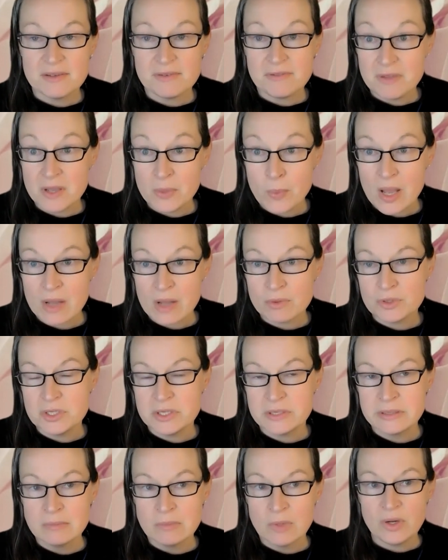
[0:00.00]
farewell
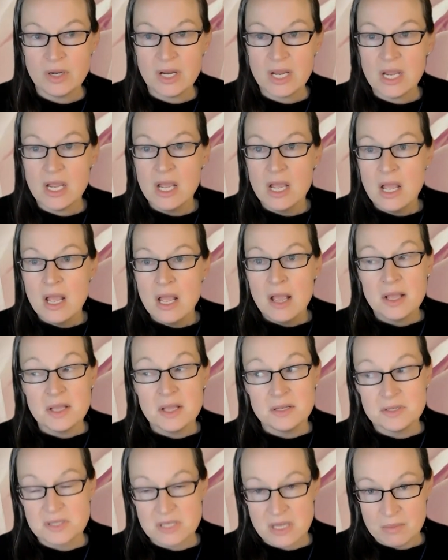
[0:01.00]
ceremony
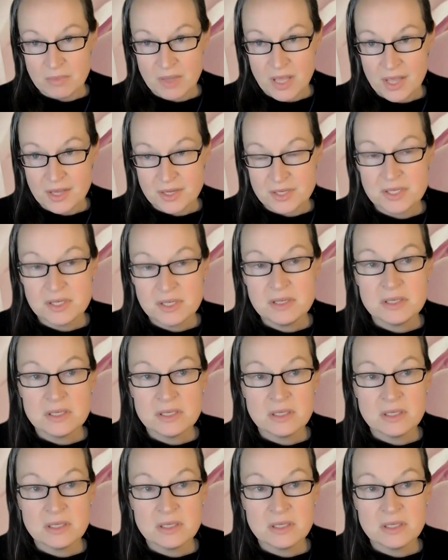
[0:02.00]
in some cases.